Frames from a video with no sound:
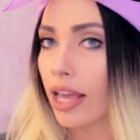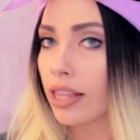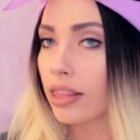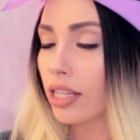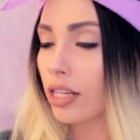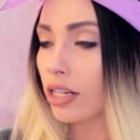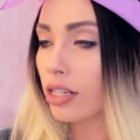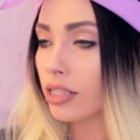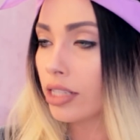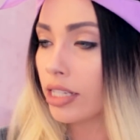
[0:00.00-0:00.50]
I
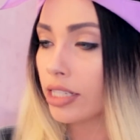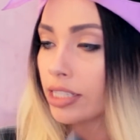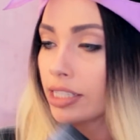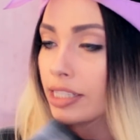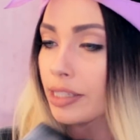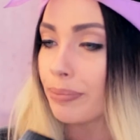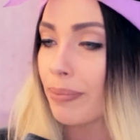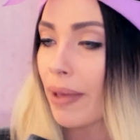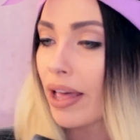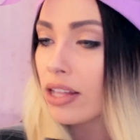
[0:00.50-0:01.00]
literally
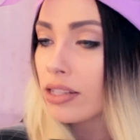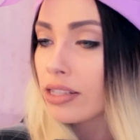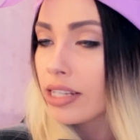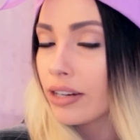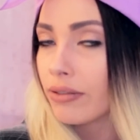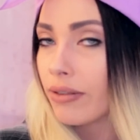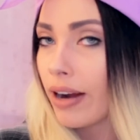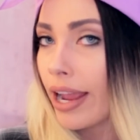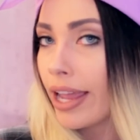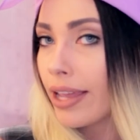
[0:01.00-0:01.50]
smelled
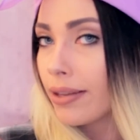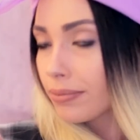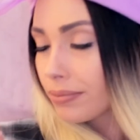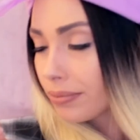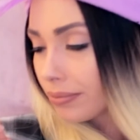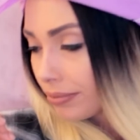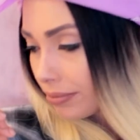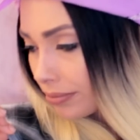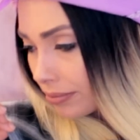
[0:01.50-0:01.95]
it, right?